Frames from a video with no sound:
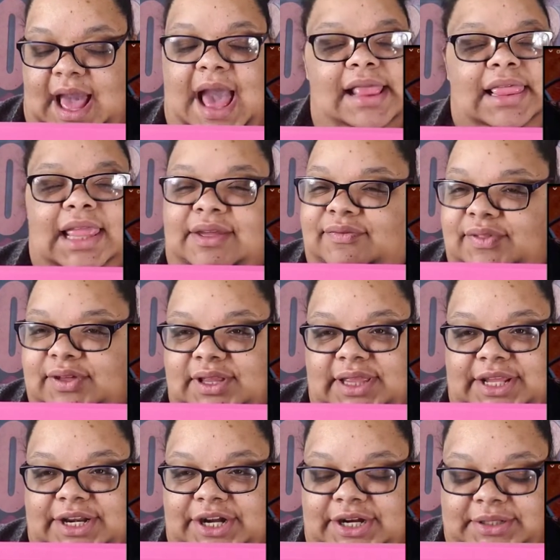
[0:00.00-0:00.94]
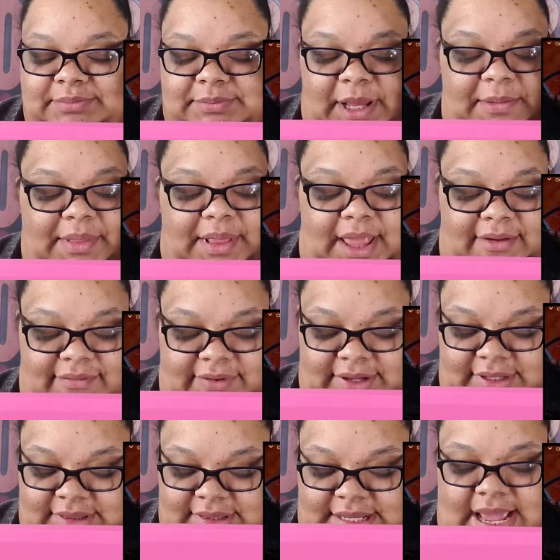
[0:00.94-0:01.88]
I love the glitter. I'm
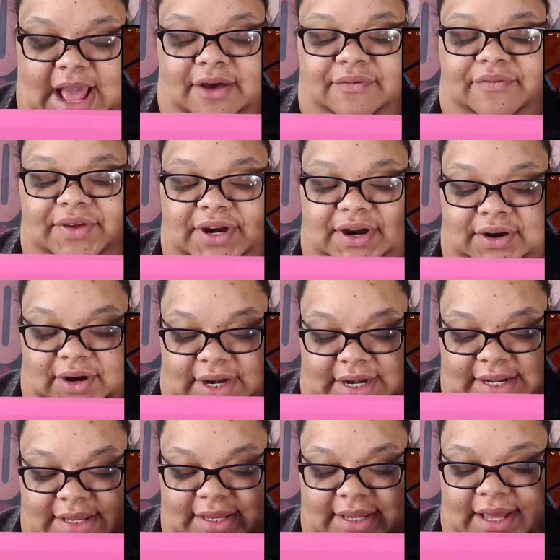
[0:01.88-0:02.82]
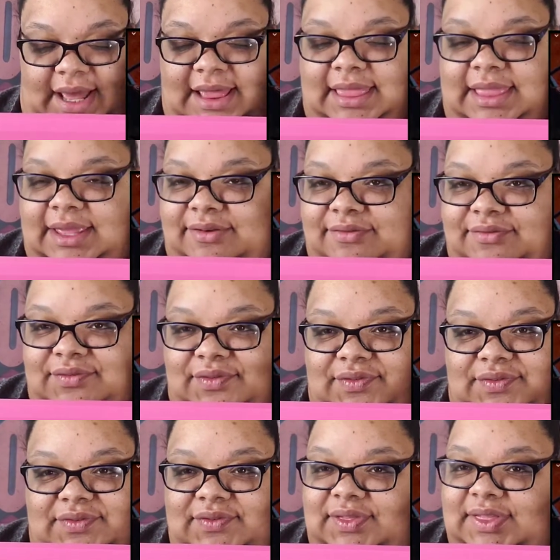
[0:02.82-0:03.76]
loving the outfit already. I love
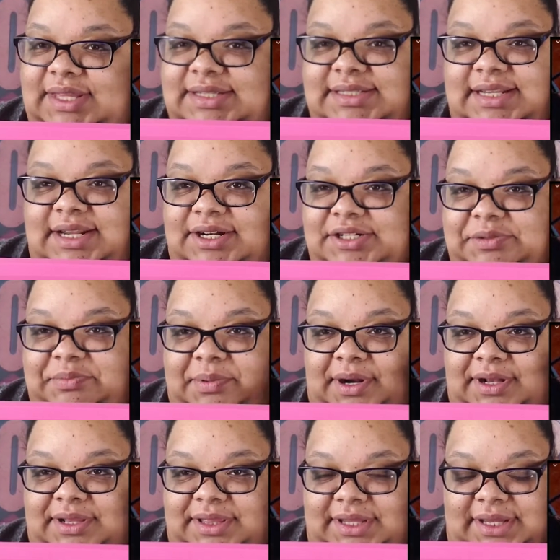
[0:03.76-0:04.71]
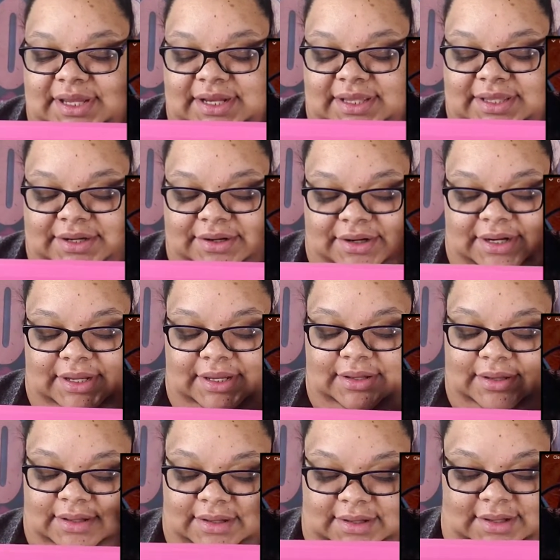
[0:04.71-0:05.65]
things that are sparkly and
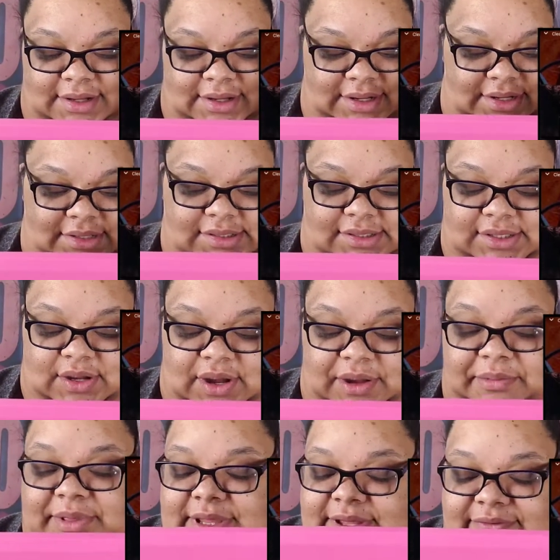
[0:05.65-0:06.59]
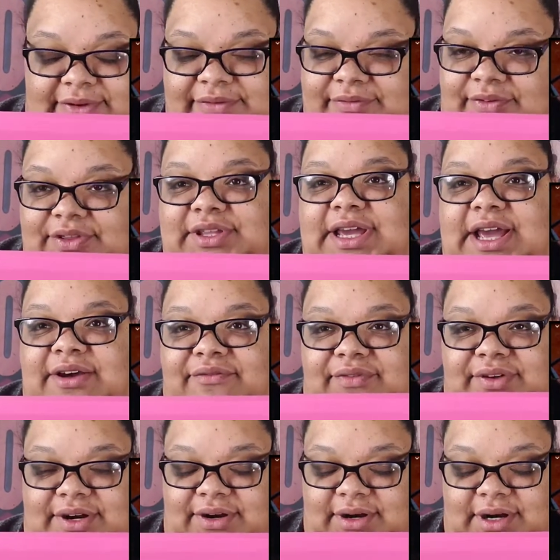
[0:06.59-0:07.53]
glittery. So I'm living for the
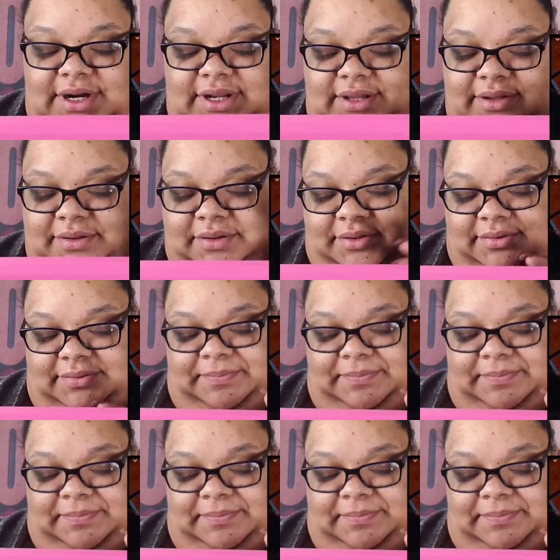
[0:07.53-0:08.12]
outfit already.